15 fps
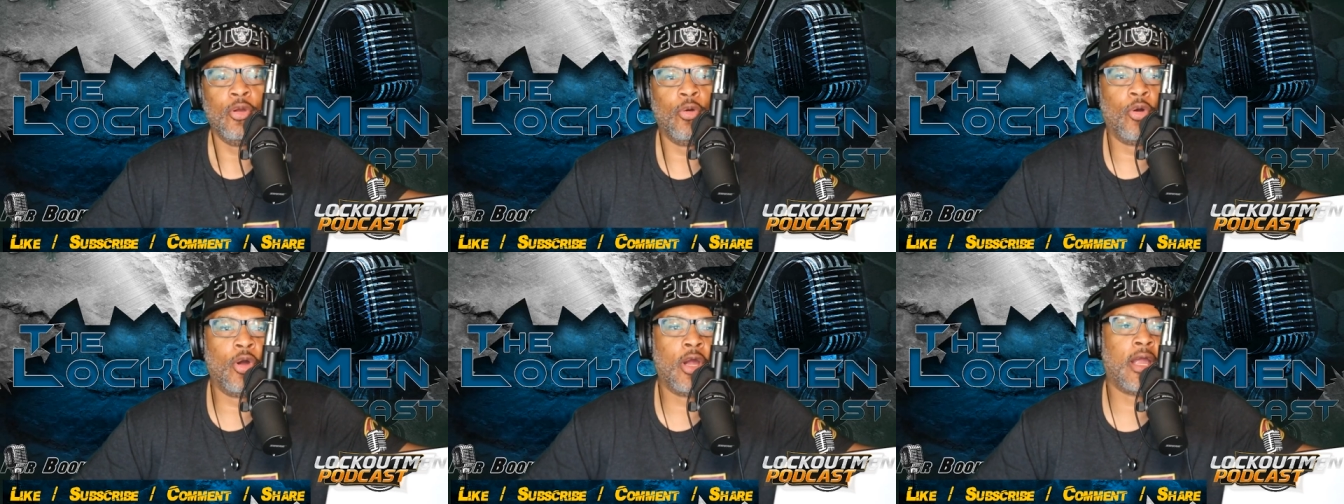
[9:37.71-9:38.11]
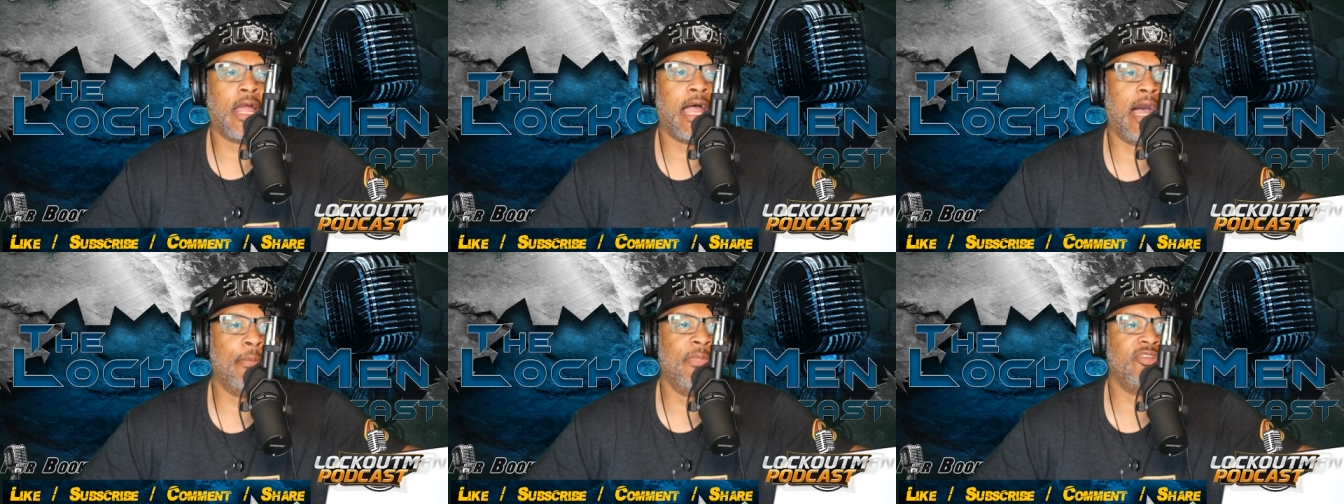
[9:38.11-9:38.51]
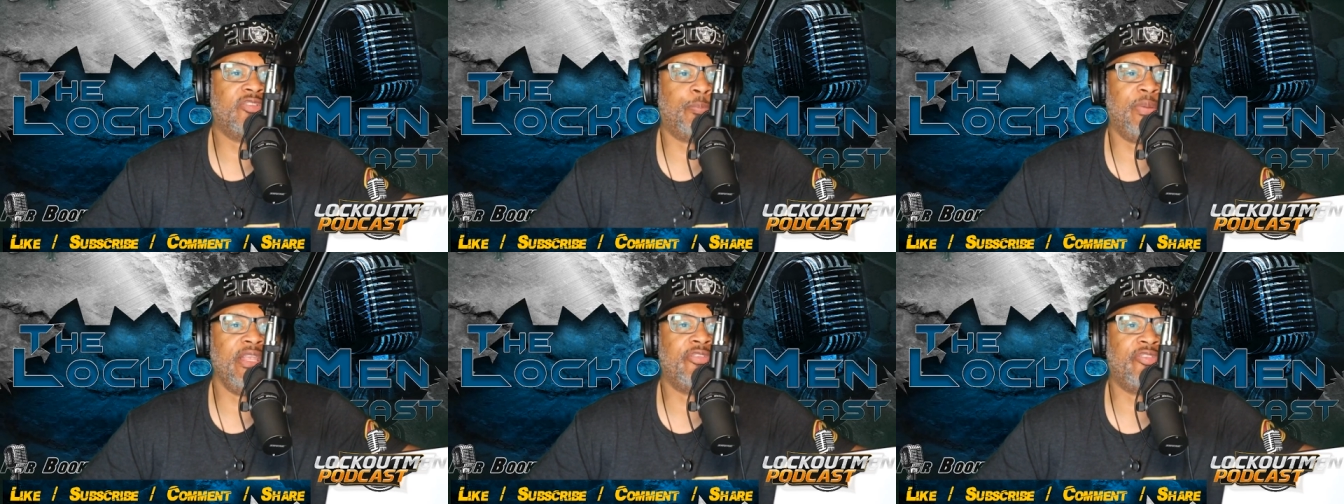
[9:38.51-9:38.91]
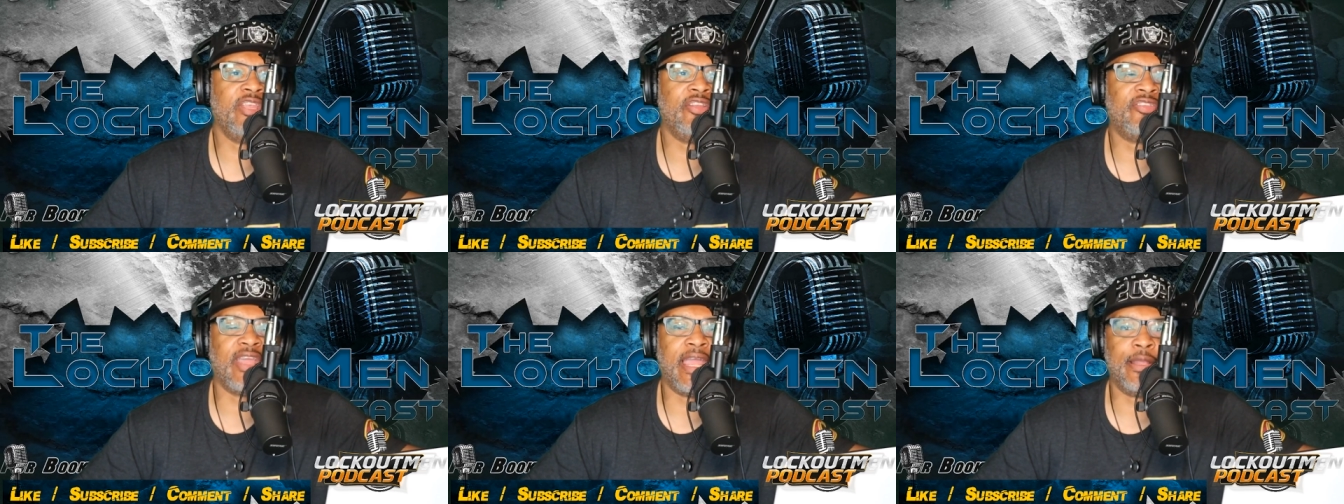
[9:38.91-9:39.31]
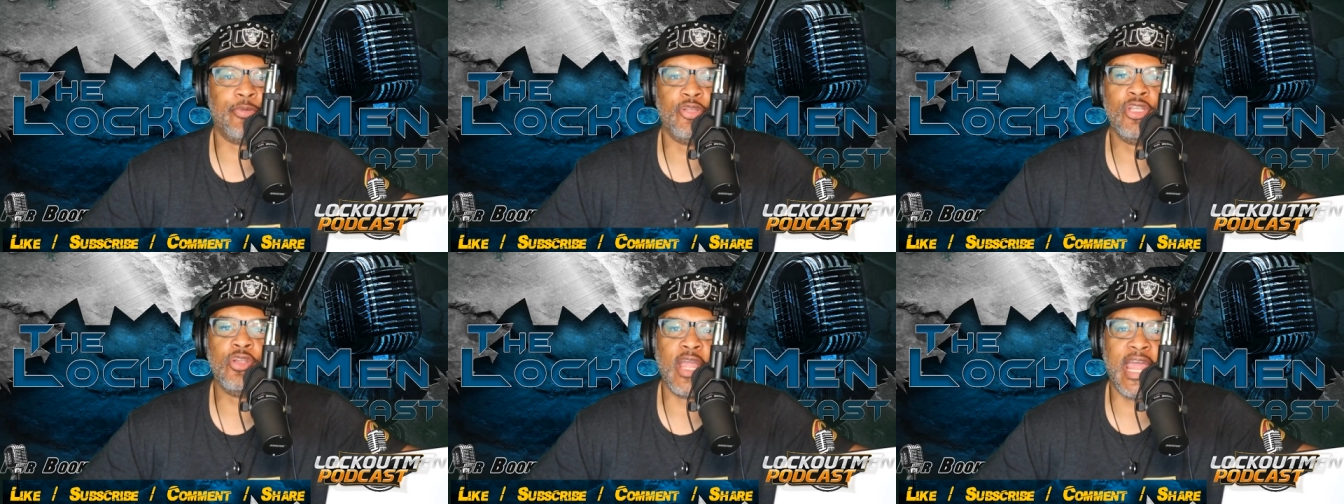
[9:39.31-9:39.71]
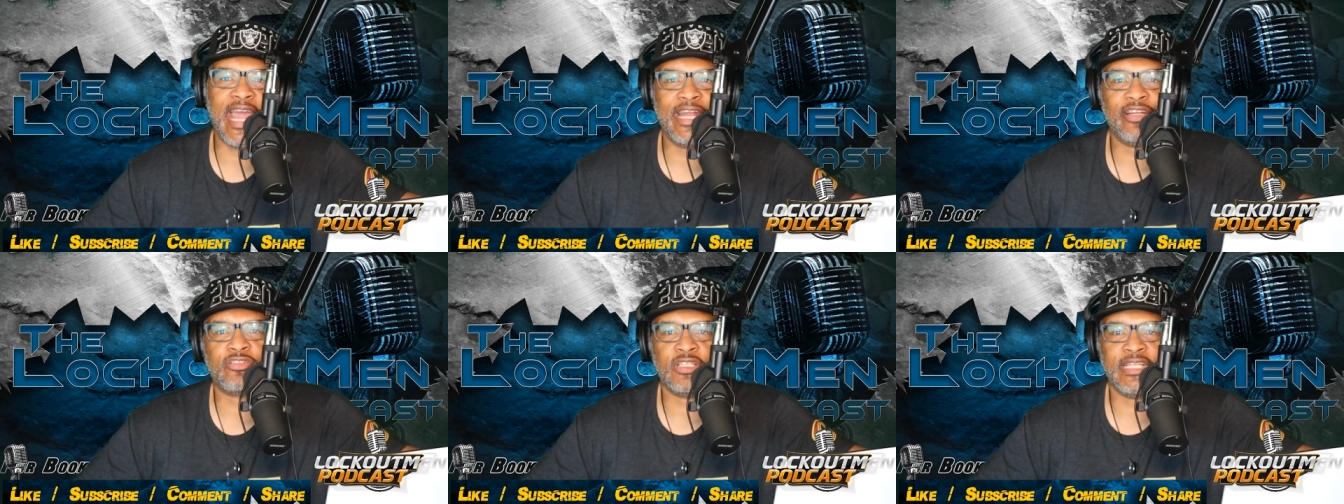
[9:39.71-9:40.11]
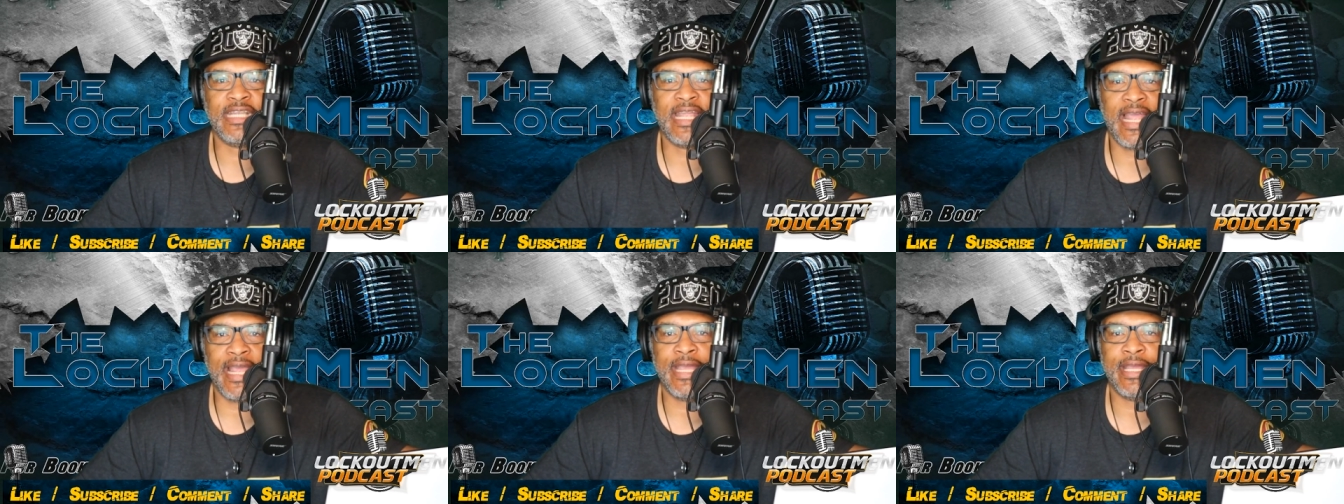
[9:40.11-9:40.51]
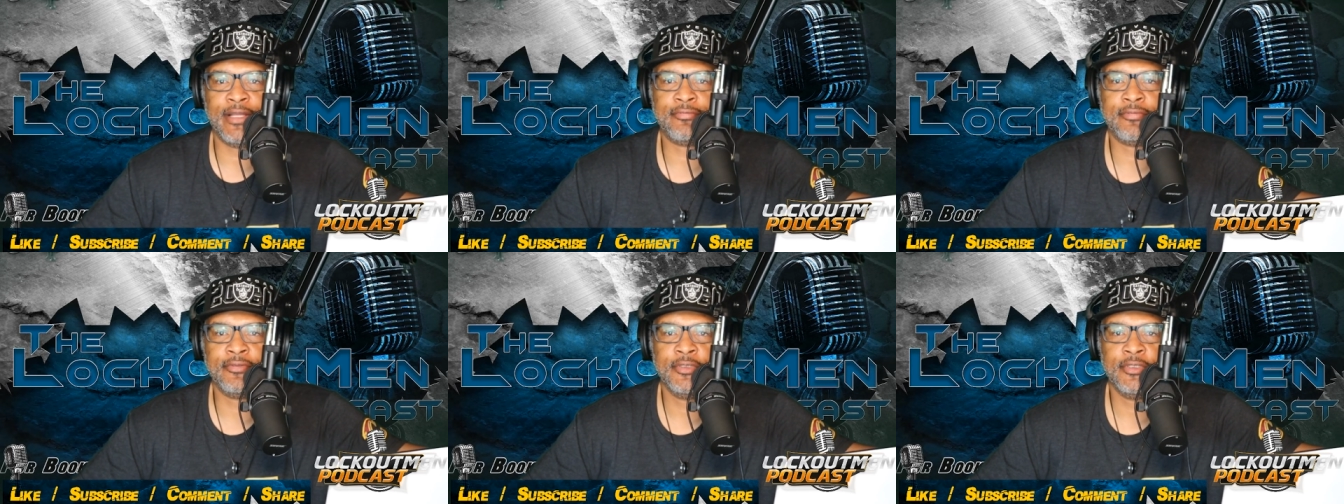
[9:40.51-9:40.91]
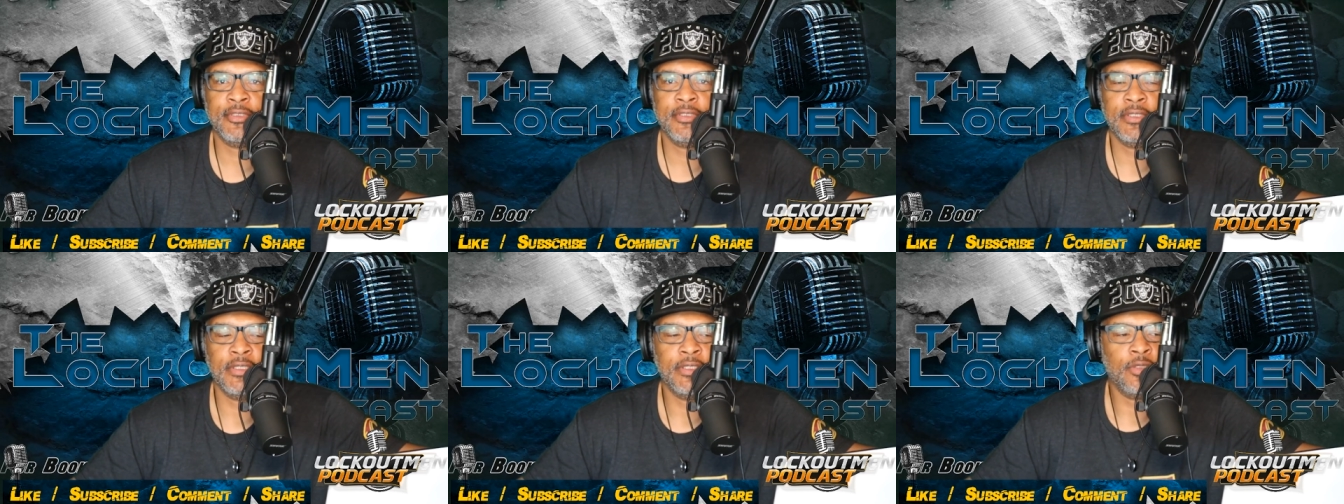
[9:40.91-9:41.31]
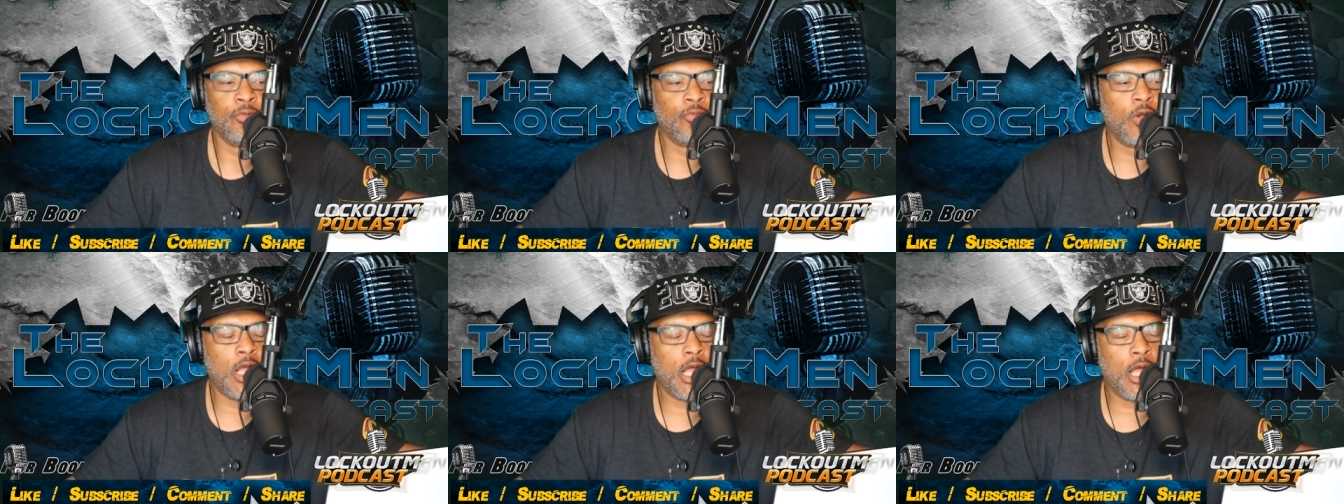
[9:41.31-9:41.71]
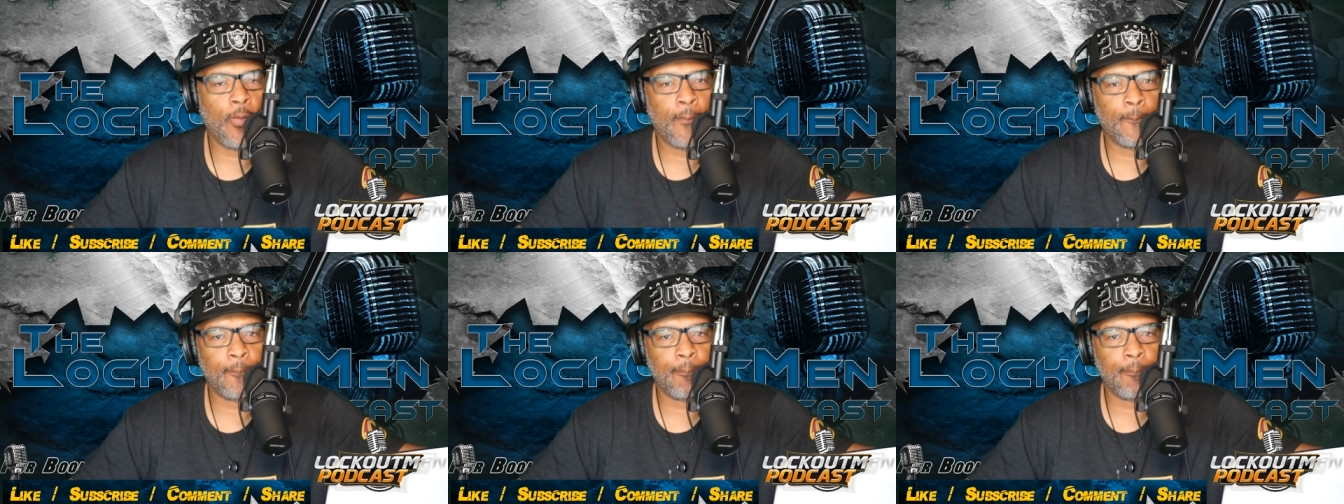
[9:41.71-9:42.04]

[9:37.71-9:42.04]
Or how much P C time do you actually have? Well,